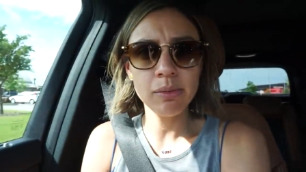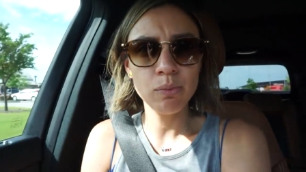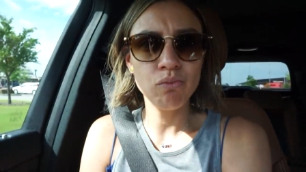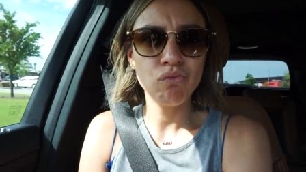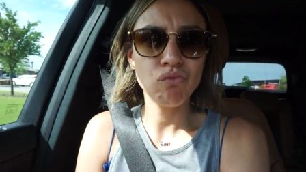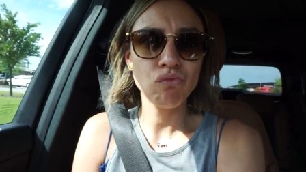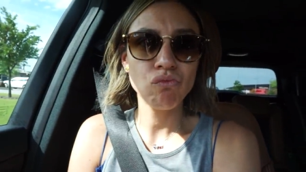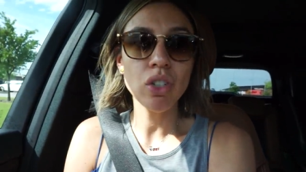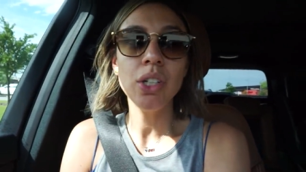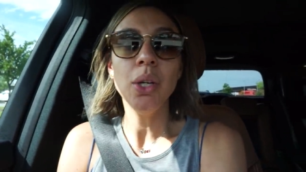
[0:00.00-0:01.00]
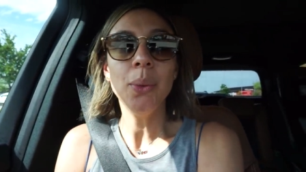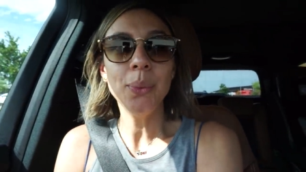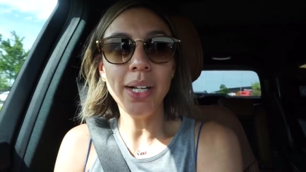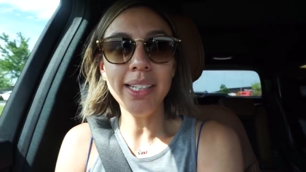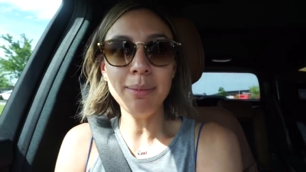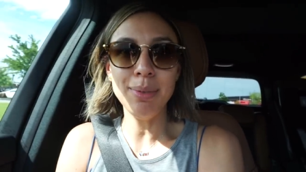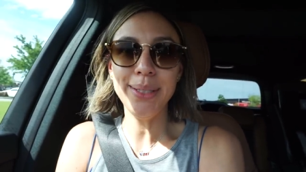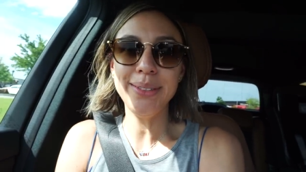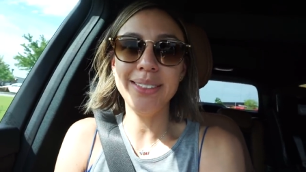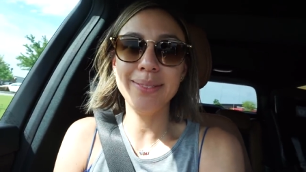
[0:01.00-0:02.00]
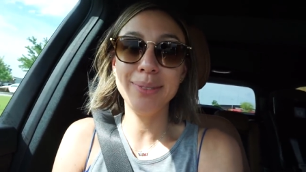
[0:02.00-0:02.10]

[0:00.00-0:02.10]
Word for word: Rock and Brews. Rock and Brews.